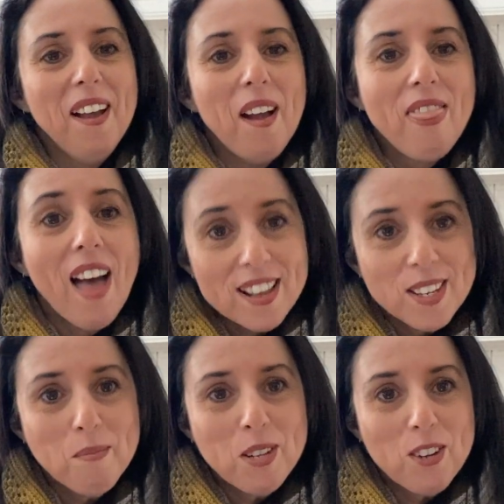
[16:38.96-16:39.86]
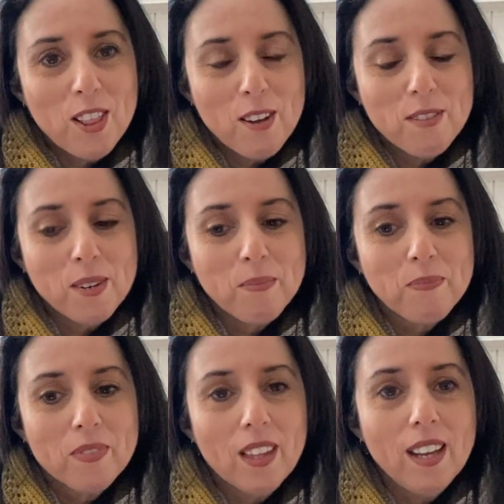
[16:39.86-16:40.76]
That's how much I love him.
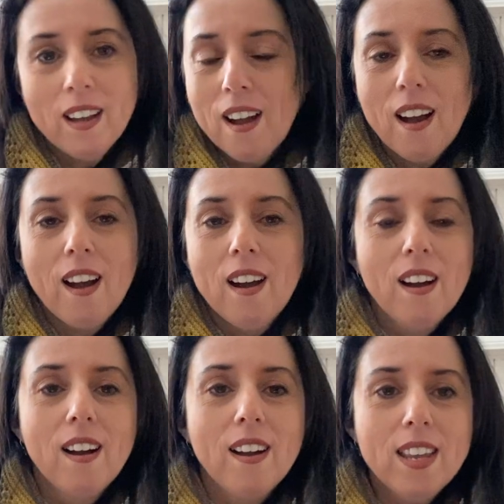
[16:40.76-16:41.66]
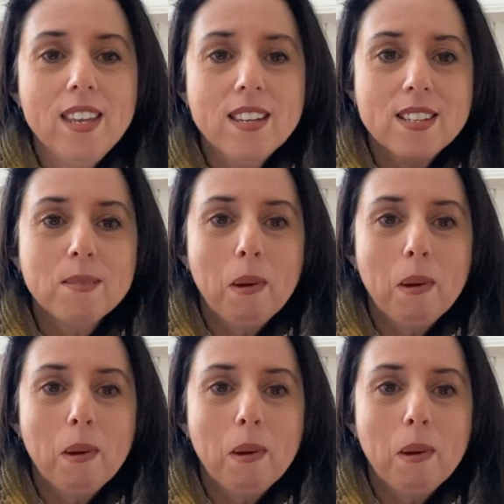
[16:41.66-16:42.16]
Like, he is